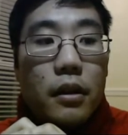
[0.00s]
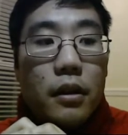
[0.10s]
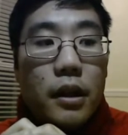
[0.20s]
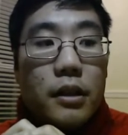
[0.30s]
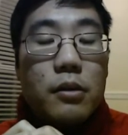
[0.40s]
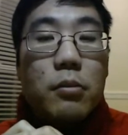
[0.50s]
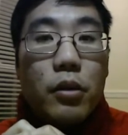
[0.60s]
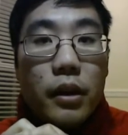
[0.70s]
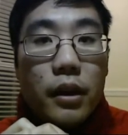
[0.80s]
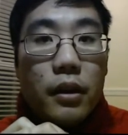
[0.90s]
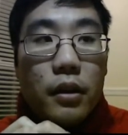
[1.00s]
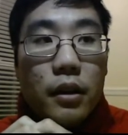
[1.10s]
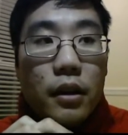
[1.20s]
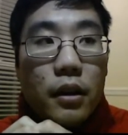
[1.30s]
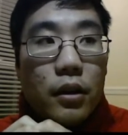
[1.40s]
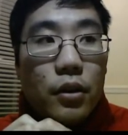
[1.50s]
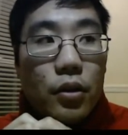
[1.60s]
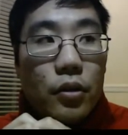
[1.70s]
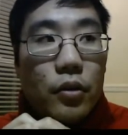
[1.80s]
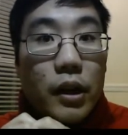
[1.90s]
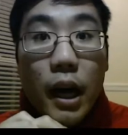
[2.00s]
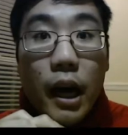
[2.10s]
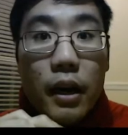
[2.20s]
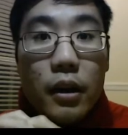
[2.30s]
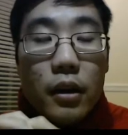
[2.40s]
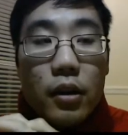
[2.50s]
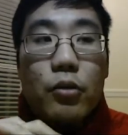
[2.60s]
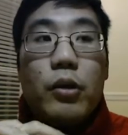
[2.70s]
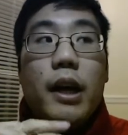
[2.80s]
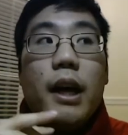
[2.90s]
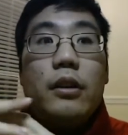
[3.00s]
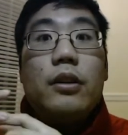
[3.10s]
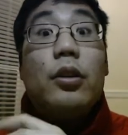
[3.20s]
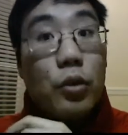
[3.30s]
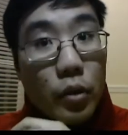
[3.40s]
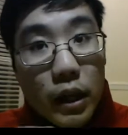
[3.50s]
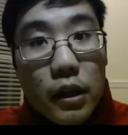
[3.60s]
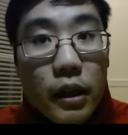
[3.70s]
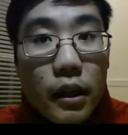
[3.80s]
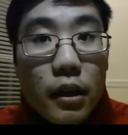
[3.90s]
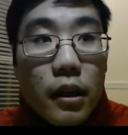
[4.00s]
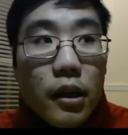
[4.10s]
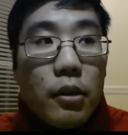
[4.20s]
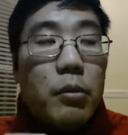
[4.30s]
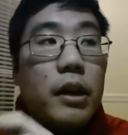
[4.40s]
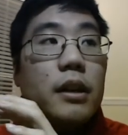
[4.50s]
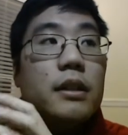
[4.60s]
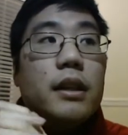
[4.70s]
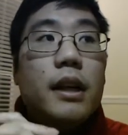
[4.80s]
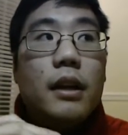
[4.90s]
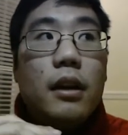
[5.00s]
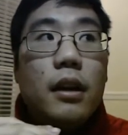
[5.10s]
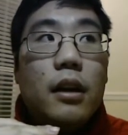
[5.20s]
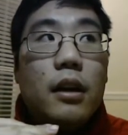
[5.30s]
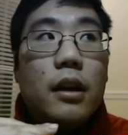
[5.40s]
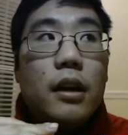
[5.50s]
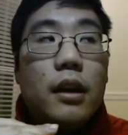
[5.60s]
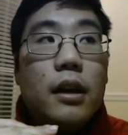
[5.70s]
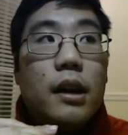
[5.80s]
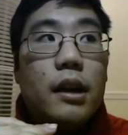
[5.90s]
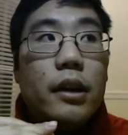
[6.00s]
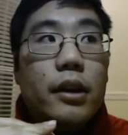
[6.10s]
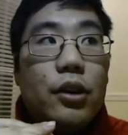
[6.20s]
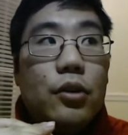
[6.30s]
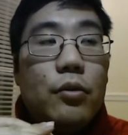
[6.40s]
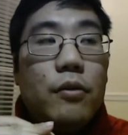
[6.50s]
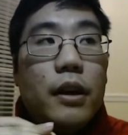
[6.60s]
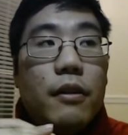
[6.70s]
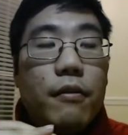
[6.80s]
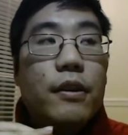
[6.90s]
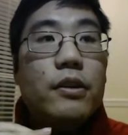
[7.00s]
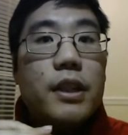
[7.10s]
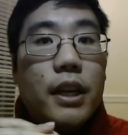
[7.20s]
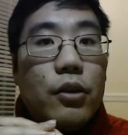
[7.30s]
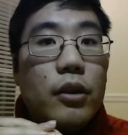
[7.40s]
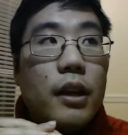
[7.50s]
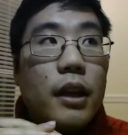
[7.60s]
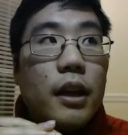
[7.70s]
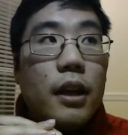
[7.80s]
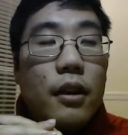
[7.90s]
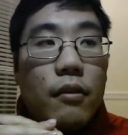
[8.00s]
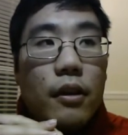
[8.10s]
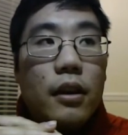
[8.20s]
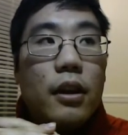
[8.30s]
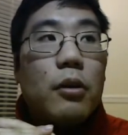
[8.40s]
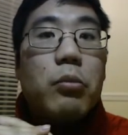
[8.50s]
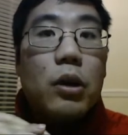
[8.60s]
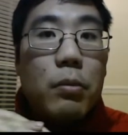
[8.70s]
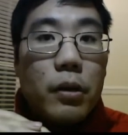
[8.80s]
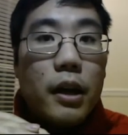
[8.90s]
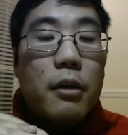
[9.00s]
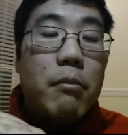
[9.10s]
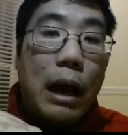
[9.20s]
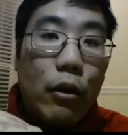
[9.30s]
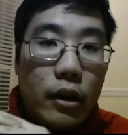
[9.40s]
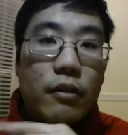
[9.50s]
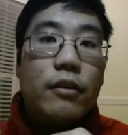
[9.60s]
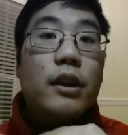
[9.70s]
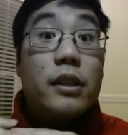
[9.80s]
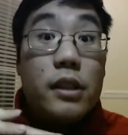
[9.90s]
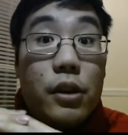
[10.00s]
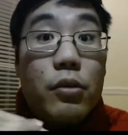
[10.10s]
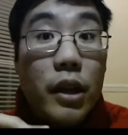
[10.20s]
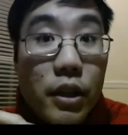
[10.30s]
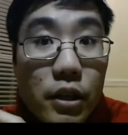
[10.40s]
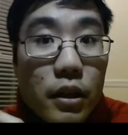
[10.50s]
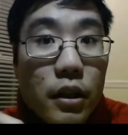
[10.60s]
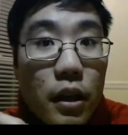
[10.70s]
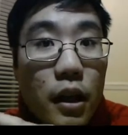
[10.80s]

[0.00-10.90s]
it's important to not react too quickly because then it feels like you didn't give it the appropriate amount of consideration